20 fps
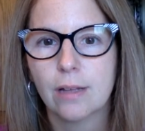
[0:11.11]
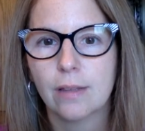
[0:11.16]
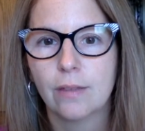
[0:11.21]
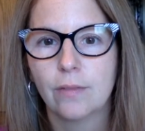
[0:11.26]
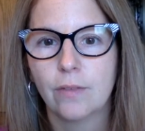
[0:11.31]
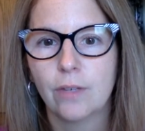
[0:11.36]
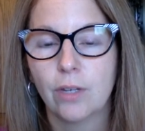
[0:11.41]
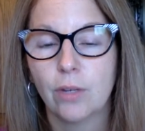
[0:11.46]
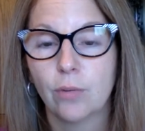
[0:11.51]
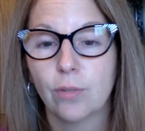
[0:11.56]
of
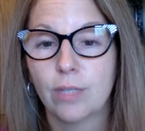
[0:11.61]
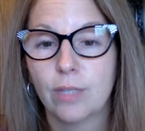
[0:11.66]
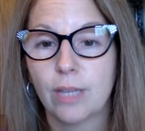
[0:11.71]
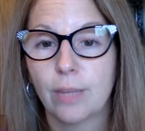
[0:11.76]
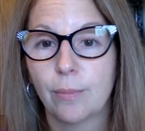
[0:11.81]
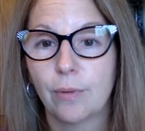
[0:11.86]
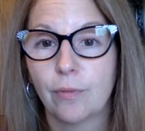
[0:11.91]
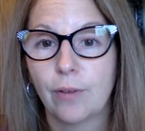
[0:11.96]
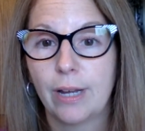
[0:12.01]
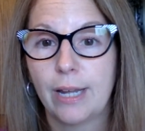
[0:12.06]
the video
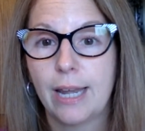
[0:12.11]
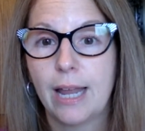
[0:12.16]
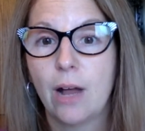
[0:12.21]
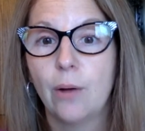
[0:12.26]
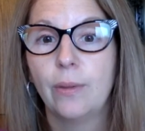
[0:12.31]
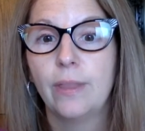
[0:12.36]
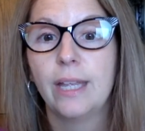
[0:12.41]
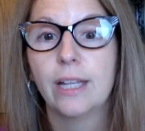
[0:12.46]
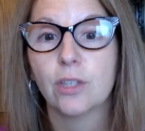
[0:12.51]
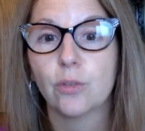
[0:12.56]
segment right
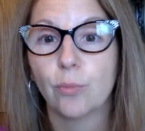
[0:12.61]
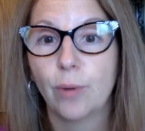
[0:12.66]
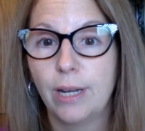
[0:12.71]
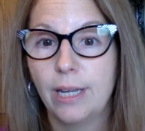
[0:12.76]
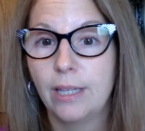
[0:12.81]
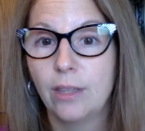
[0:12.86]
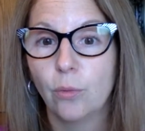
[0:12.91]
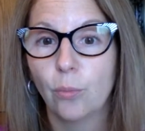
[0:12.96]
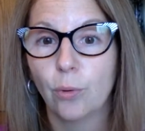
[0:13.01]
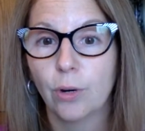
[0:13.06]
now, and that's
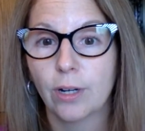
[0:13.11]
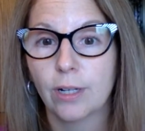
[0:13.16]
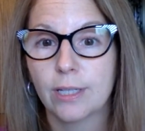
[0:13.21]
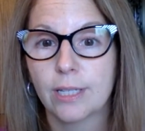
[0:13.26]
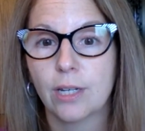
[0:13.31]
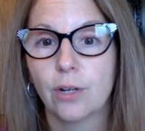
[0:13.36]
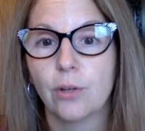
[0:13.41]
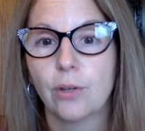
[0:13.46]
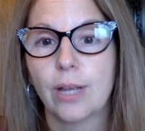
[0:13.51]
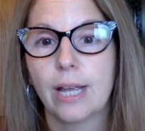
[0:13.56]
writing the words.
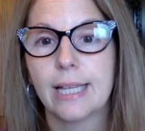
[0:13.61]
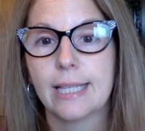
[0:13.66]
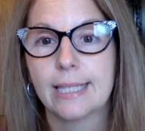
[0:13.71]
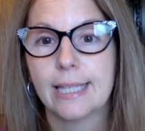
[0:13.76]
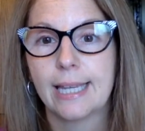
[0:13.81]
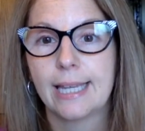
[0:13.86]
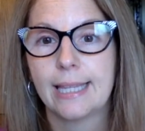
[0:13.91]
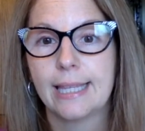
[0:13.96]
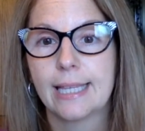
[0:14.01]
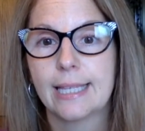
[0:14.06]
I know you guys
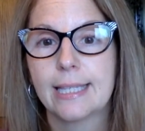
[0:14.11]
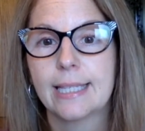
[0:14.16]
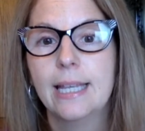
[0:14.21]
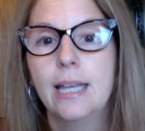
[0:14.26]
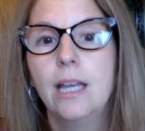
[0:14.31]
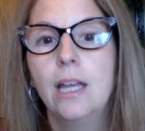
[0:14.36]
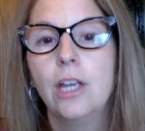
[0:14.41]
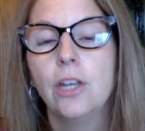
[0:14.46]
like this.